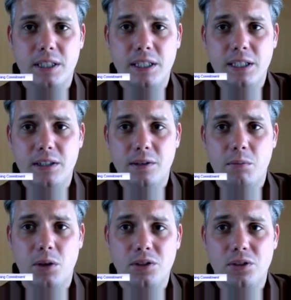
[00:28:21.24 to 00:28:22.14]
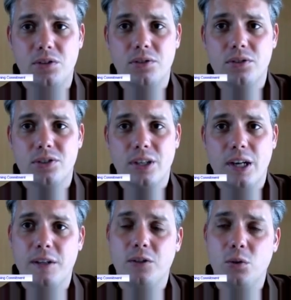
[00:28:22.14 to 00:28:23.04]
either modules,
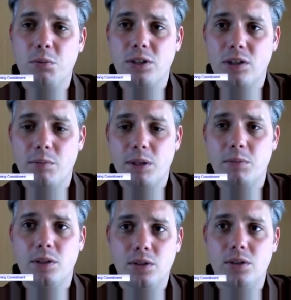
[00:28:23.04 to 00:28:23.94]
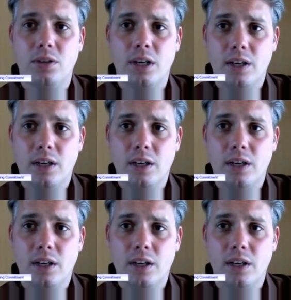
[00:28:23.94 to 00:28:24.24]
there's almost a commitment to,